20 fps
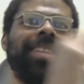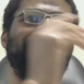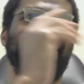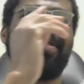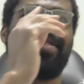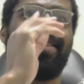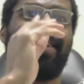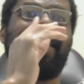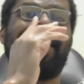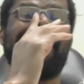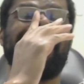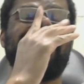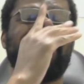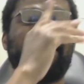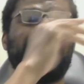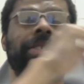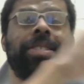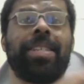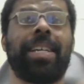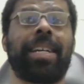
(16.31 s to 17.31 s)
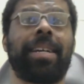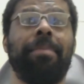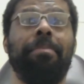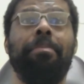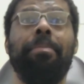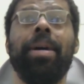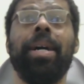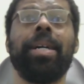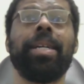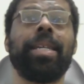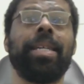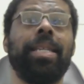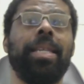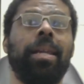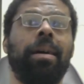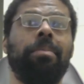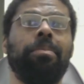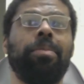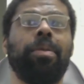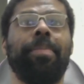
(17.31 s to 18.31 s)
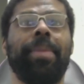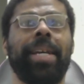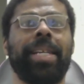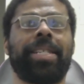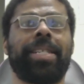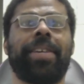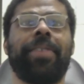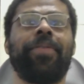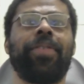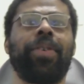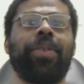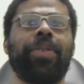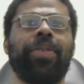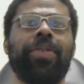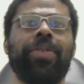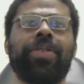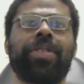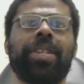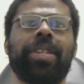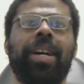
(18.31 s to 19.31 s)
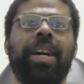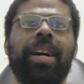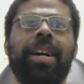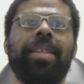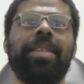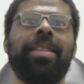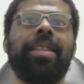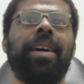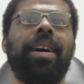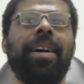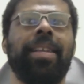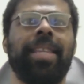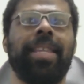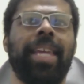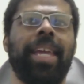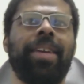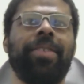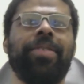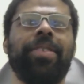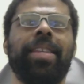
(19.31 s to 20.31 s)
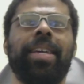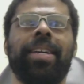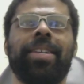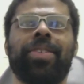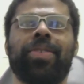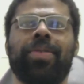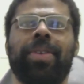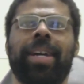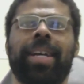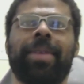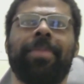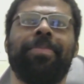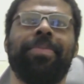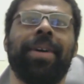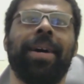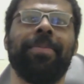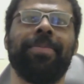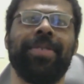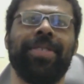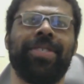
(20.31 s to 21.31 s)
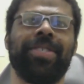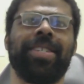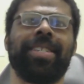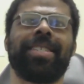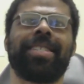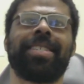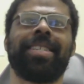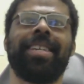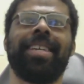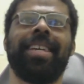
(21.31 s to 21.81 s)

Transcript: There's like there's like a million number base converters on on the internet, so I could probably just